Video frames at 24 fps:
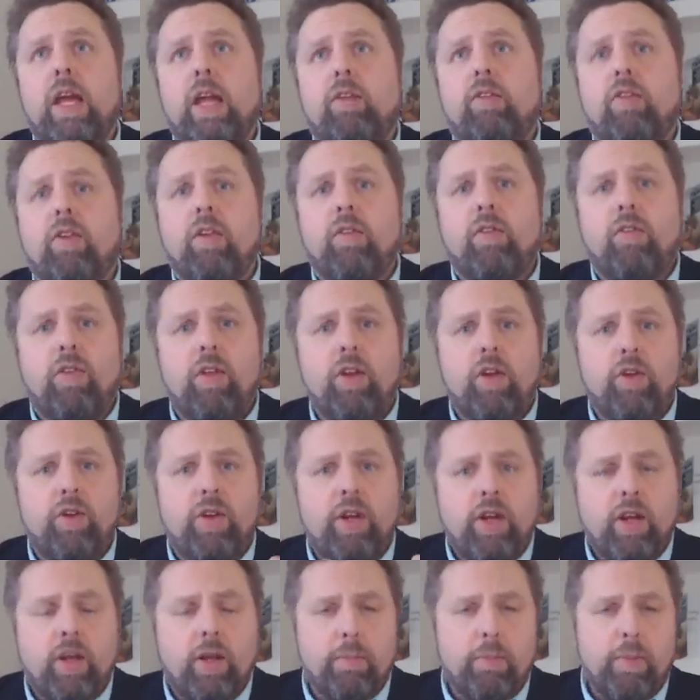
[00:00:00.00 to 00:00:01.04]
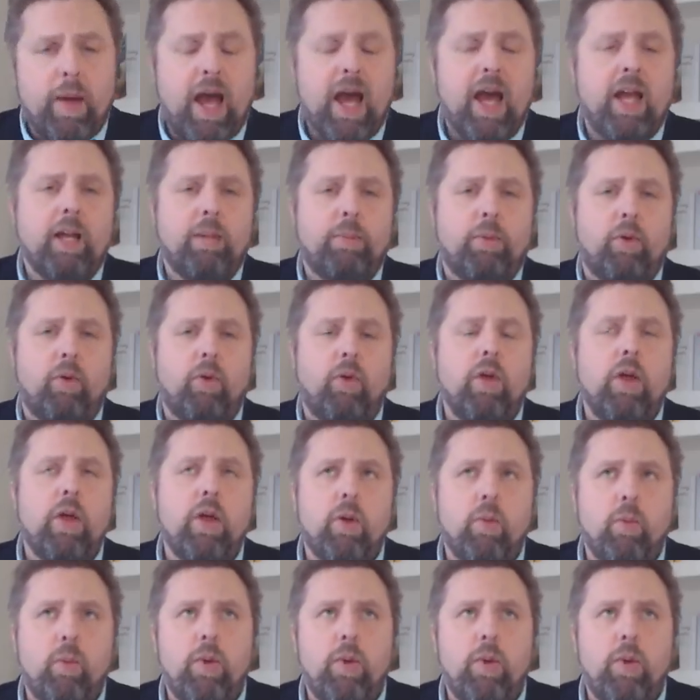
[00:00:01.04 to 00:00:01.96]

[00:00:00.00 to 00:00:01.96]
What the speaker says: it's considered incompatible